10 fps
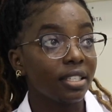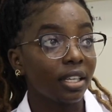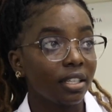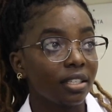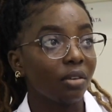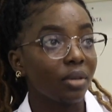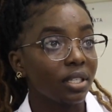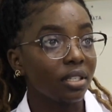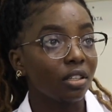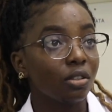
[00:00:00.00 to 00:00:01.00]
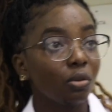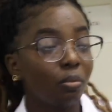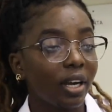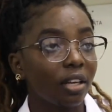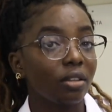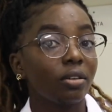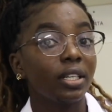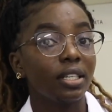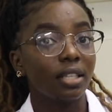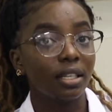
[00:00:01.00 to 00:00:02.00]
insecticide resistance to
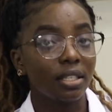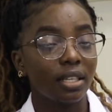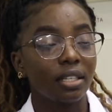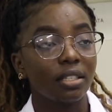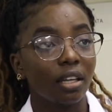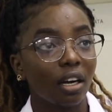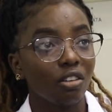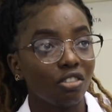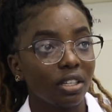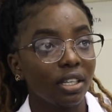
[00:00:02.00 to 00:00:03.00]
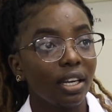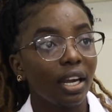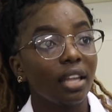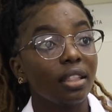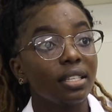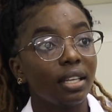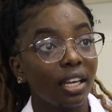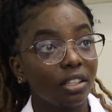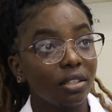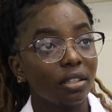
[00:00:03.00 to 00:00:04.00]
pyrethroid insecticides in the country, and this
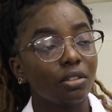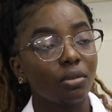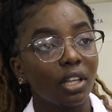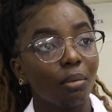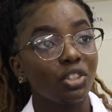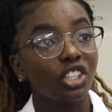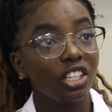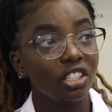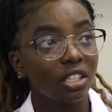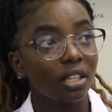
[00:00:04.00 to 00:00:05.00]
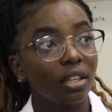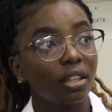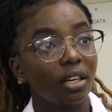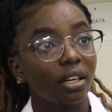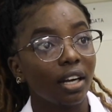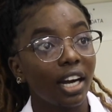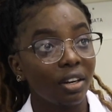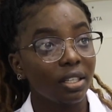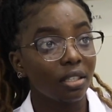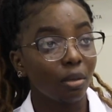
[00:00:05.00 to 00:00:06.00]
led to them changing the
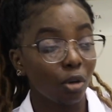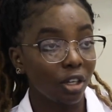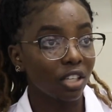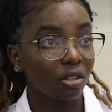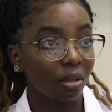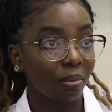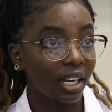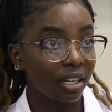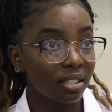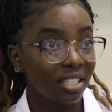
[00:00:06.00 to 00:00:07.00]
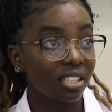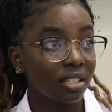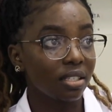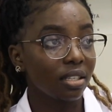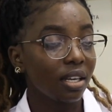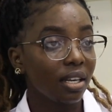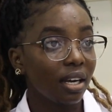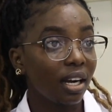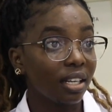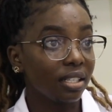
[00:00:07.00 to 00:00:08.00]
current products on the market, such as
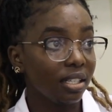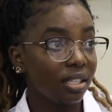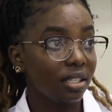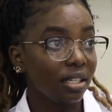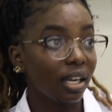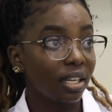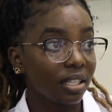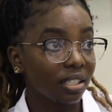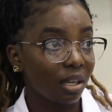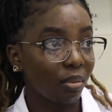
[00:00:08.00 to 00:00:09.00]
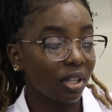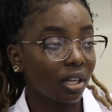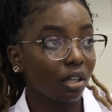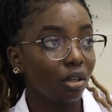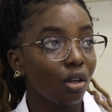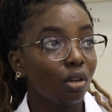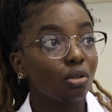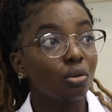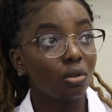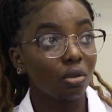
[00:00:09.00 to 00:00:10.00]
DDT and delta methane,
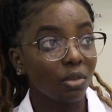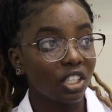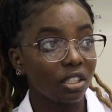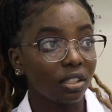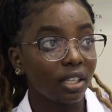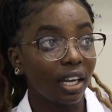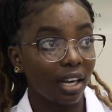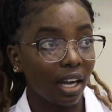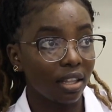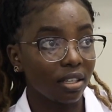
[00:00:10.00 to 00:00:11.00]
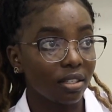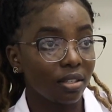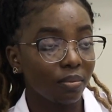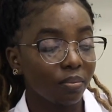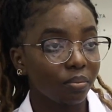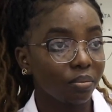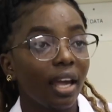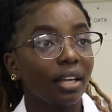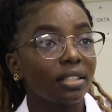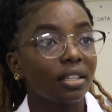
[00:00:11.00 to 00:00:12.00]
to SumiShield and others.
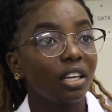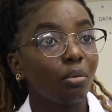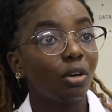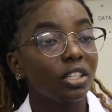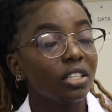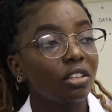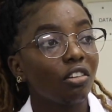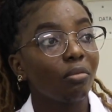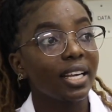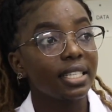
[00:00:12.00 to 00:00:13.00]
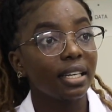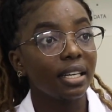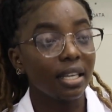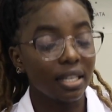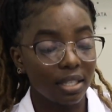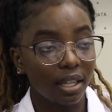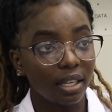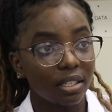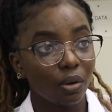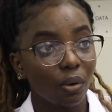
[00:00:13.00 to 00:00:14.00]
And the importance of my study is
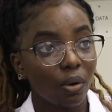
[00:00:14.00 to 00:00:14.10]
that